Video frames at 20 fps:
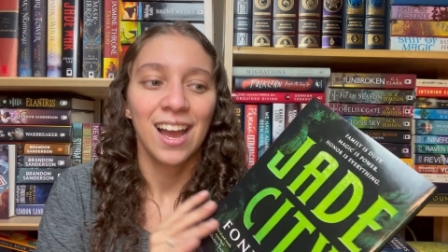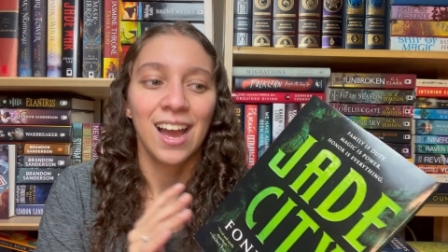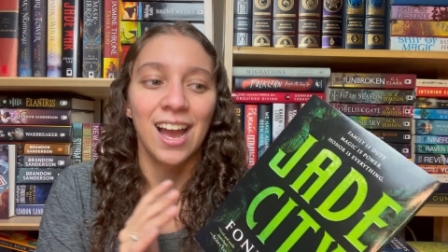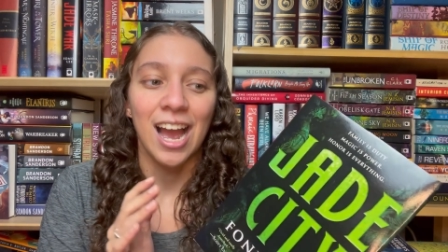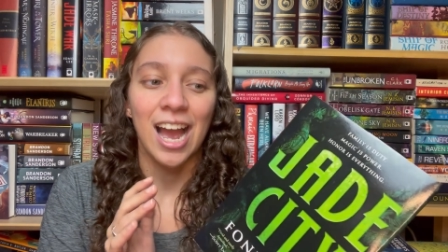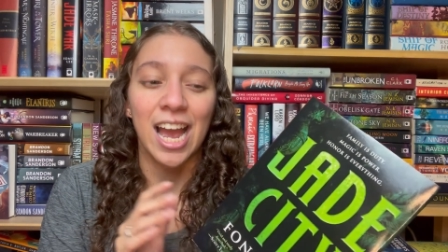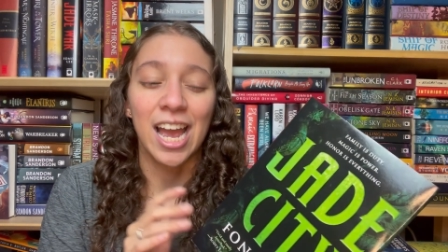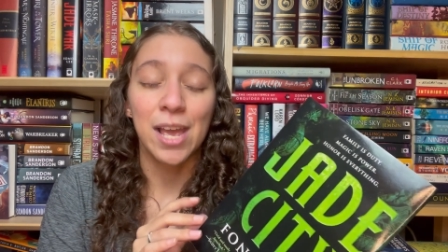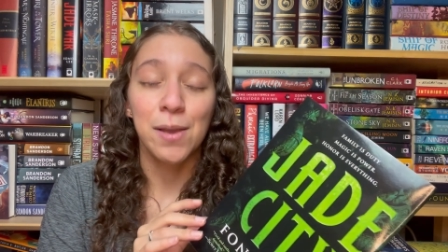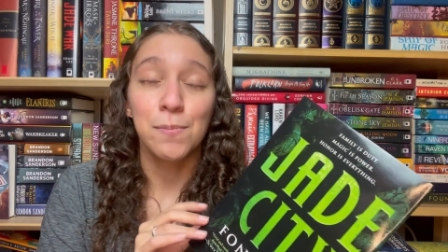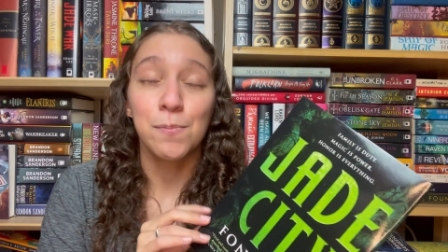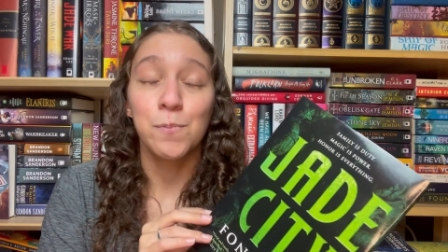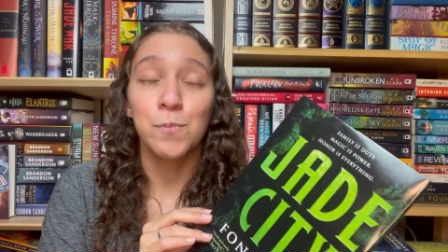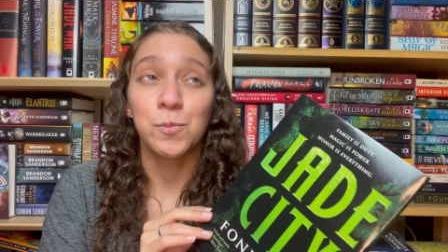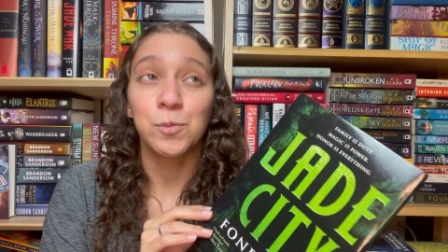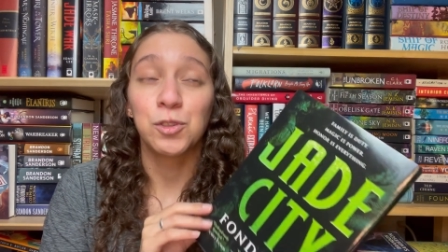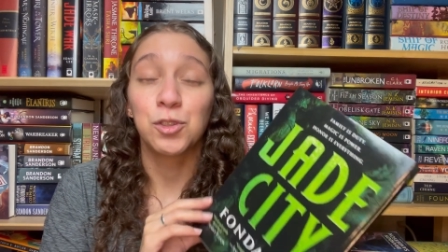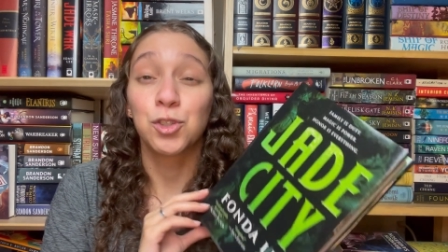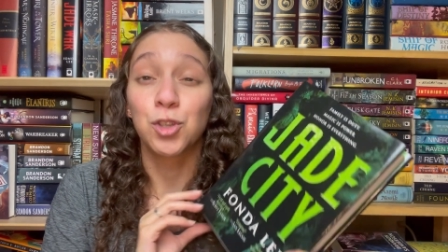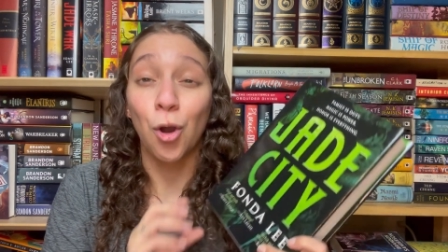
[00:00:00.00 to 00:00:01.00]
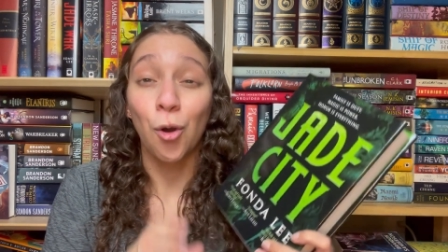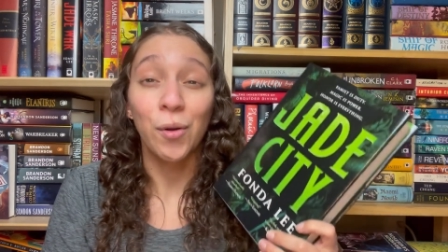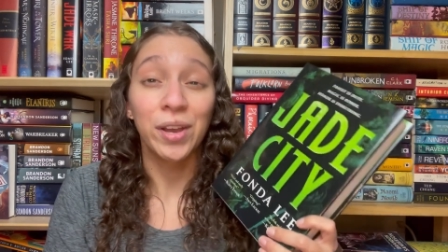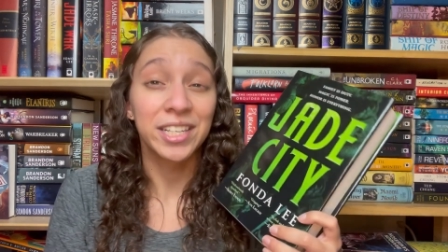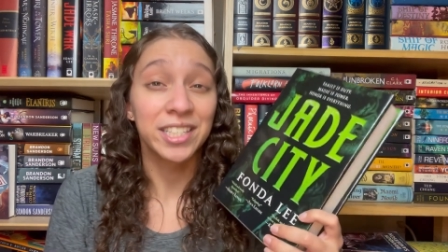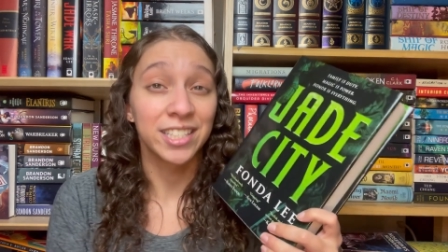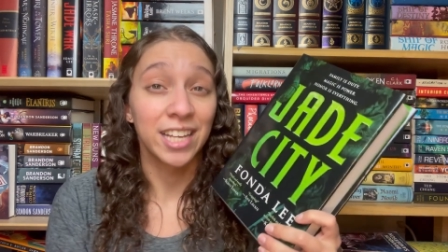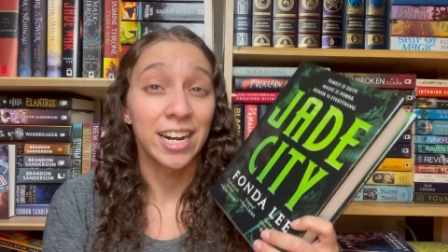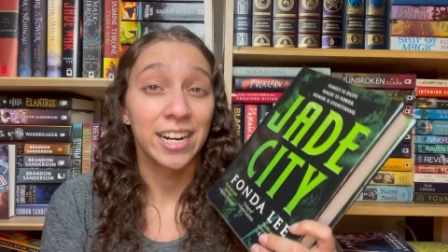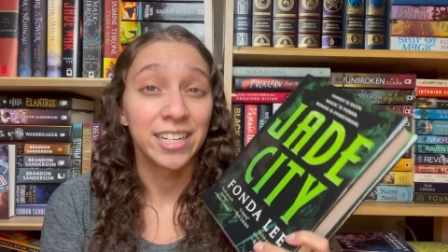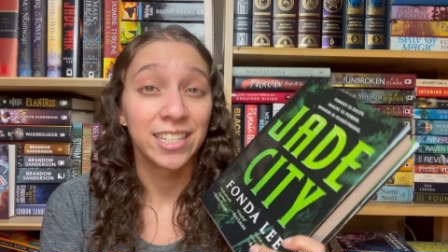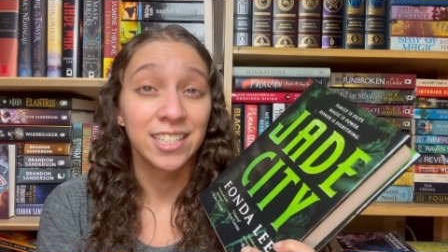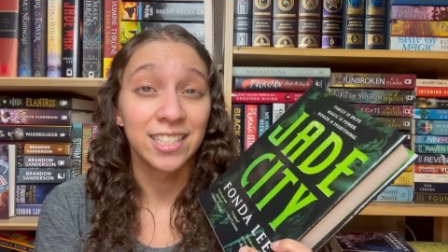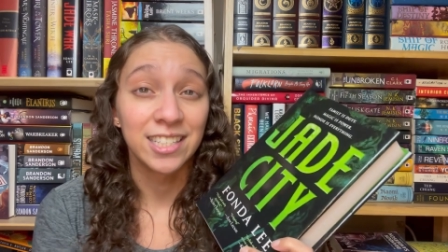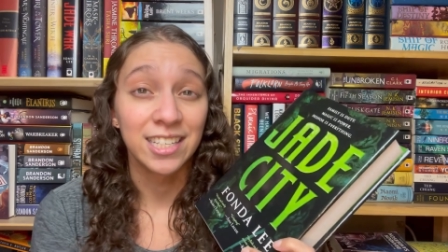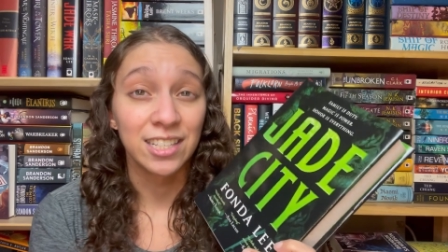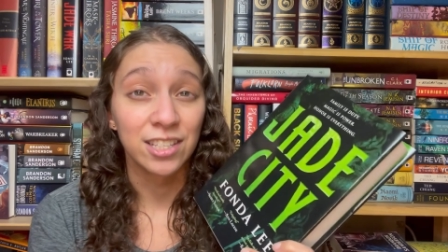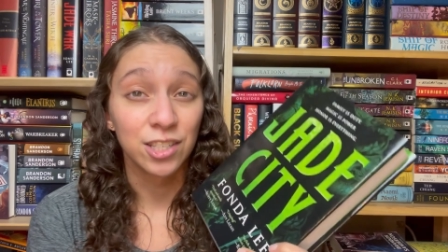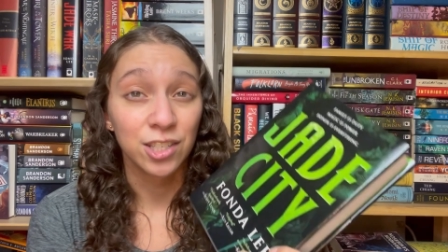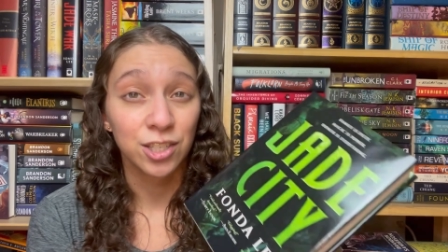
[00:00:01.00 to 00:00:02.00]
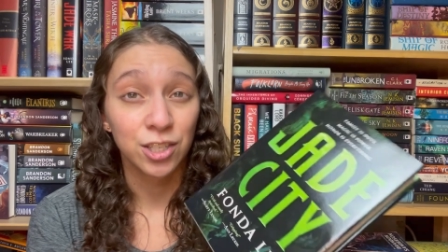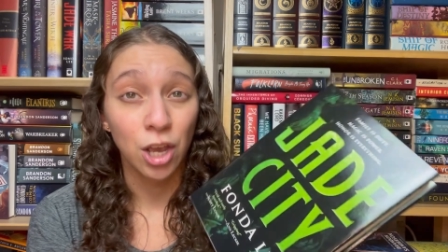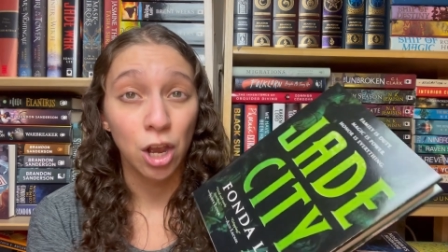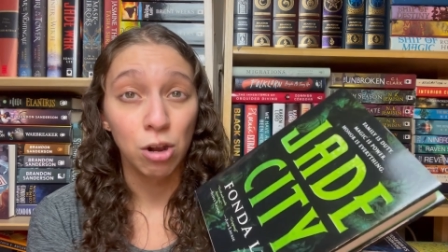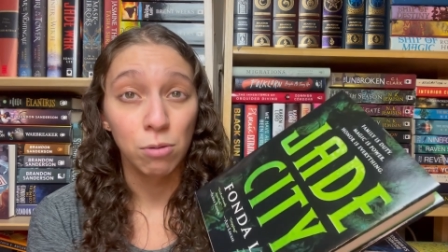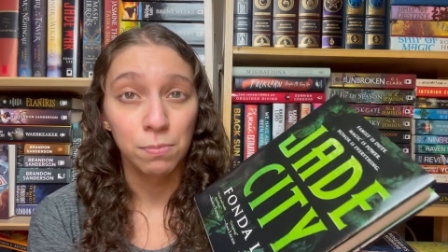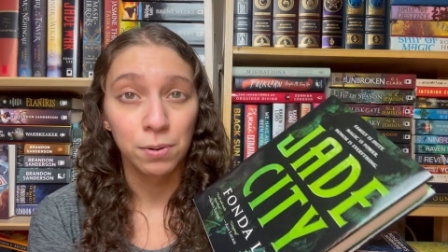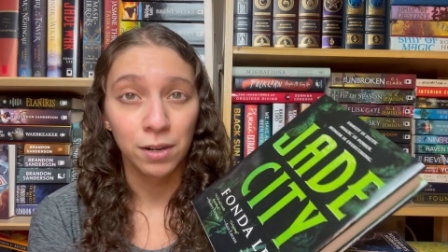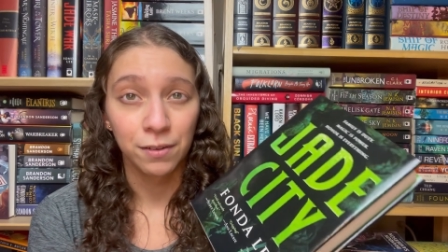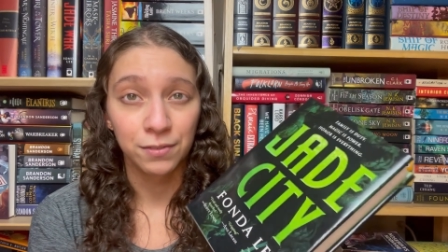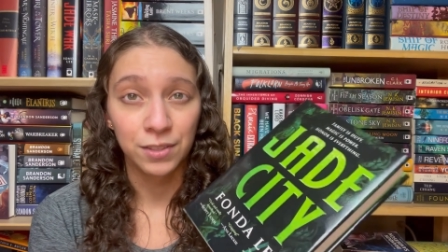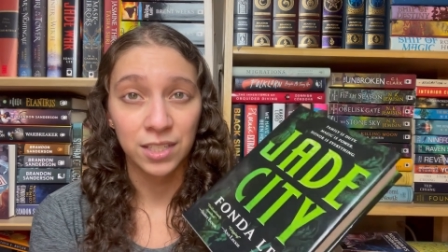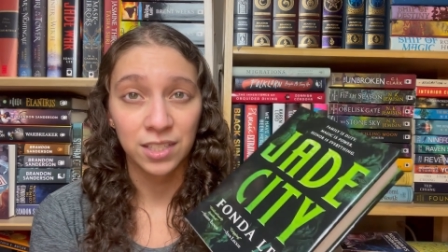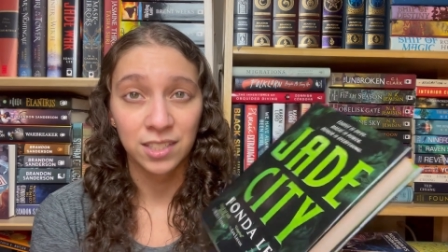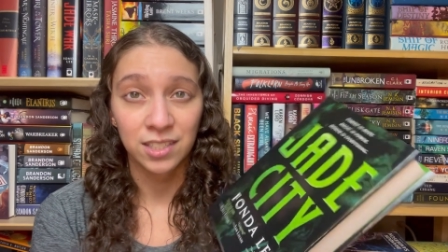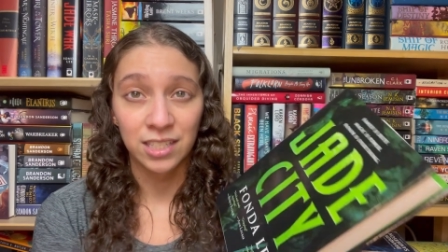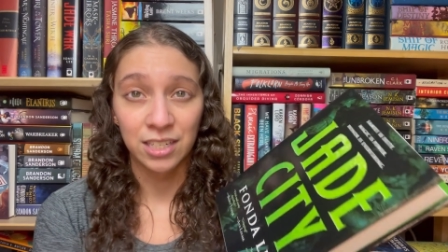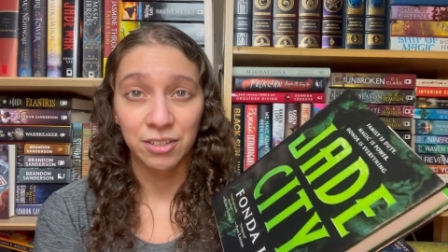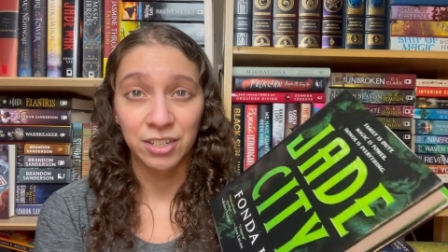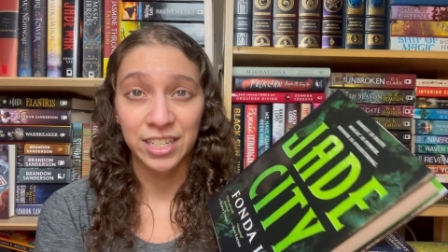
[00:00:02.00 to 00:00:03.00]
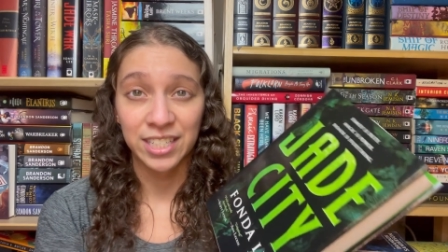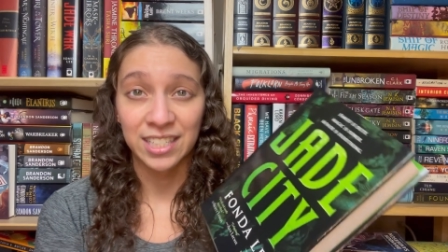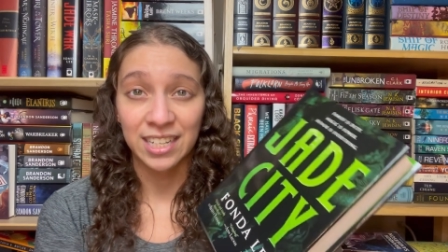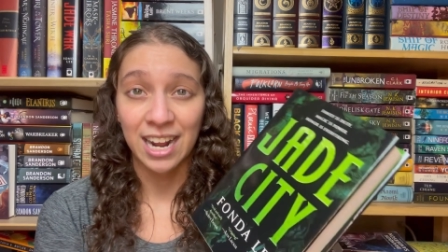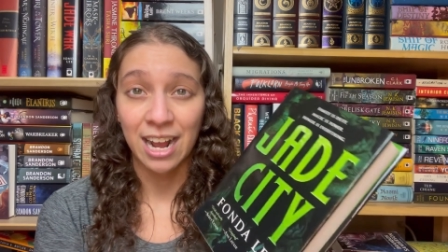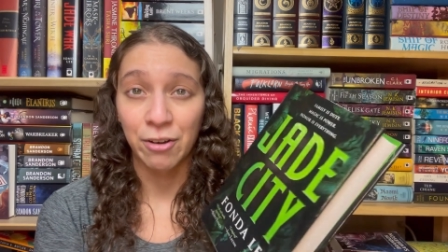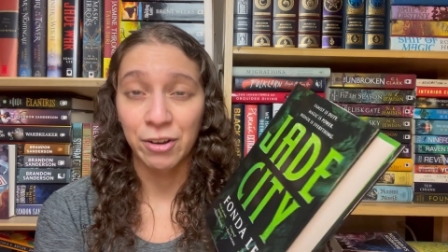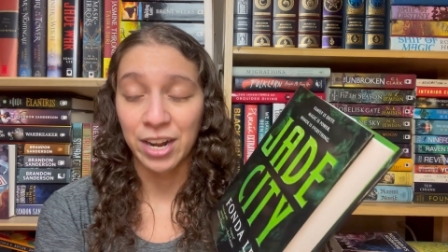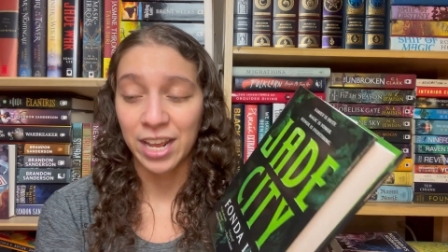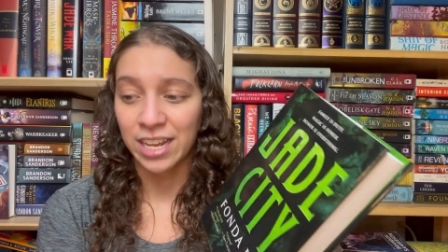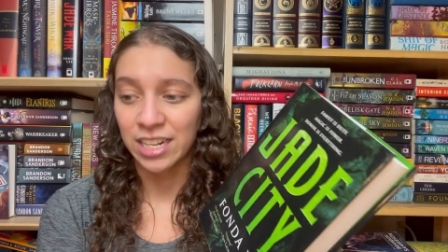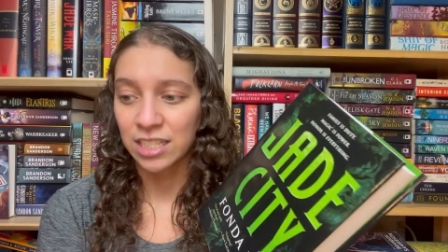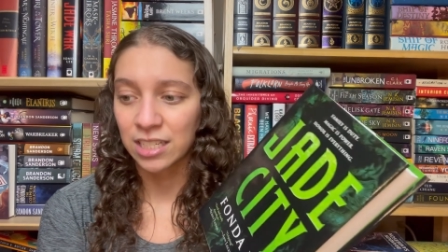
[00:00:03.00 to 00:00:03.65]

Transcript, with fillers: I'm so excited to see the scope of this series and how it ends,